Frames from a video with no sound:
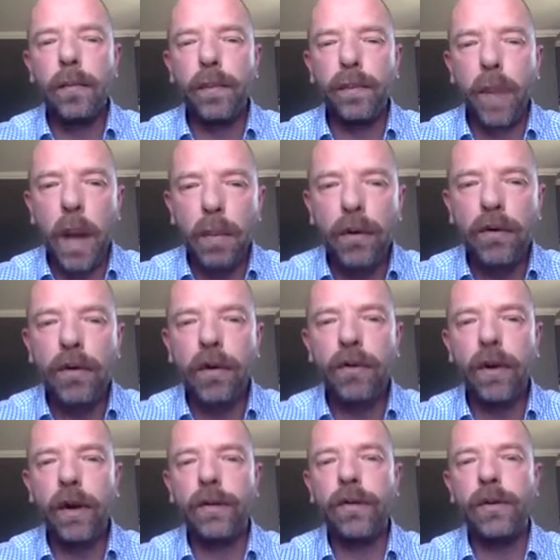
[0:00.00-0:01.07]
papers
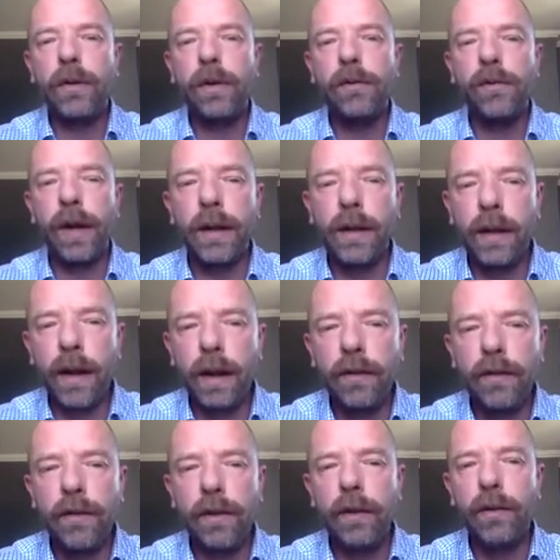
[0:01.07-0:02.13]
discussed. You can find the
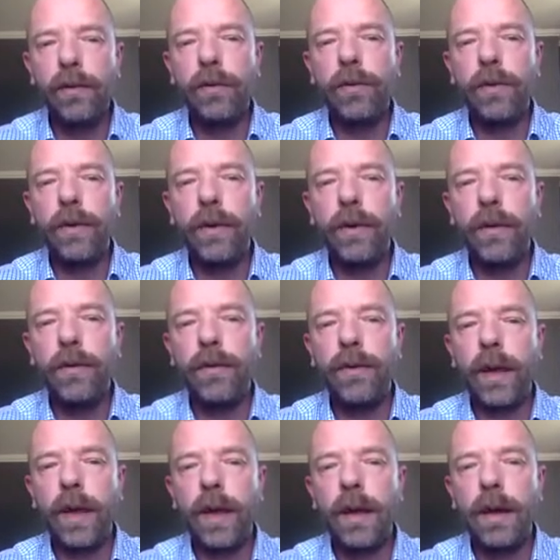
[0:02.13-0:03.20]
latest news. You can
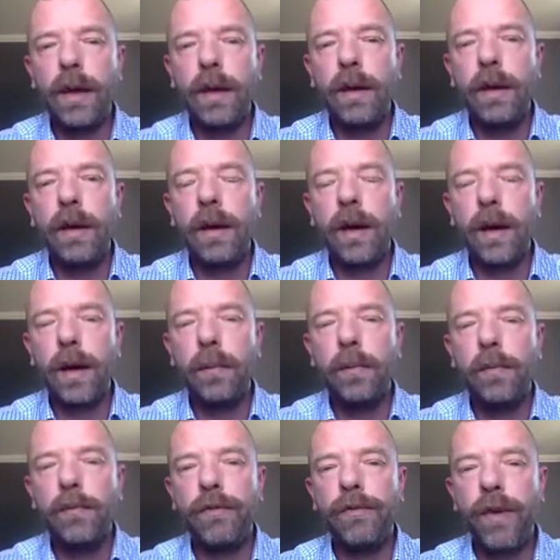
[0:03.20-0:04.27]
see
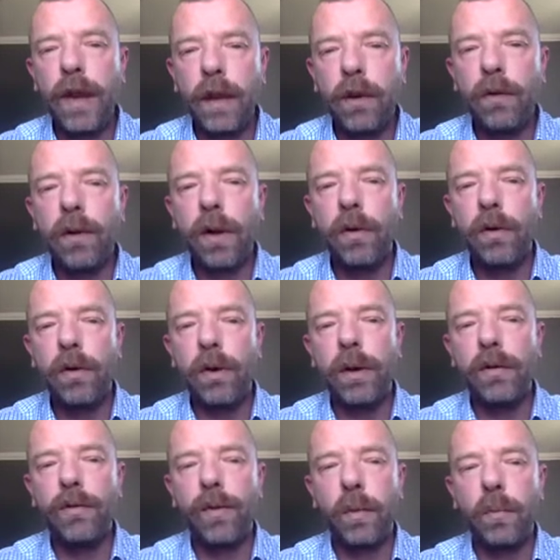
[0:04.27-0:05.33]
video
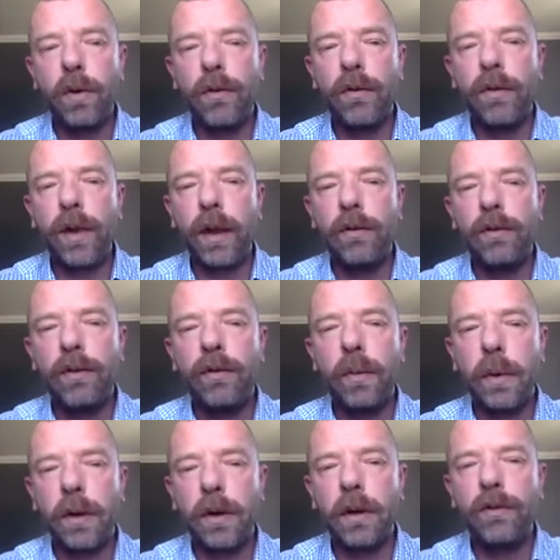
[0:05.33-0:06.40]
recordings from presentations
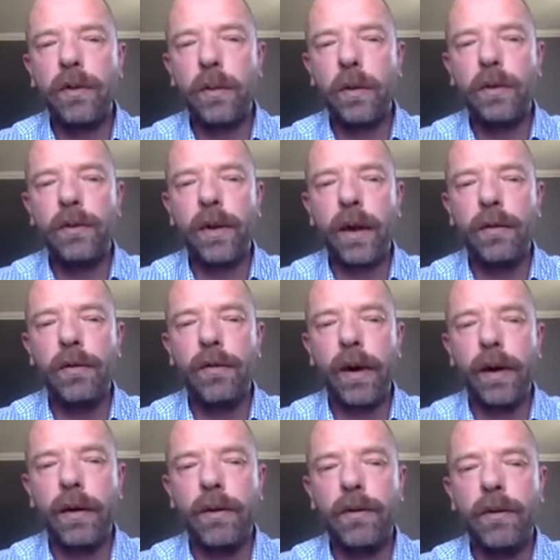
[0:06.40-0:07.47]
from our customers at
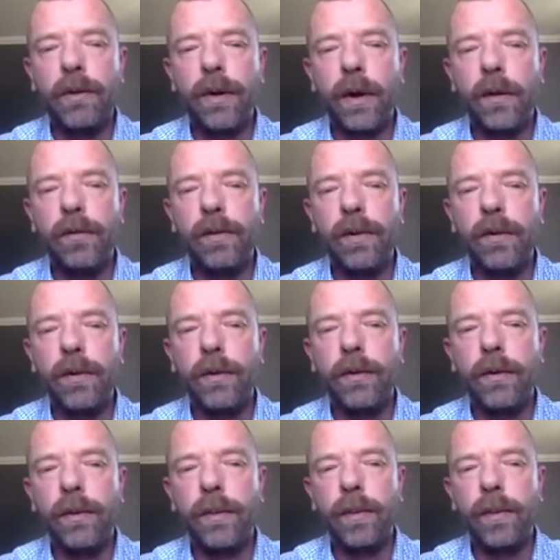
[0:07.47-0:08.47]
various conferences.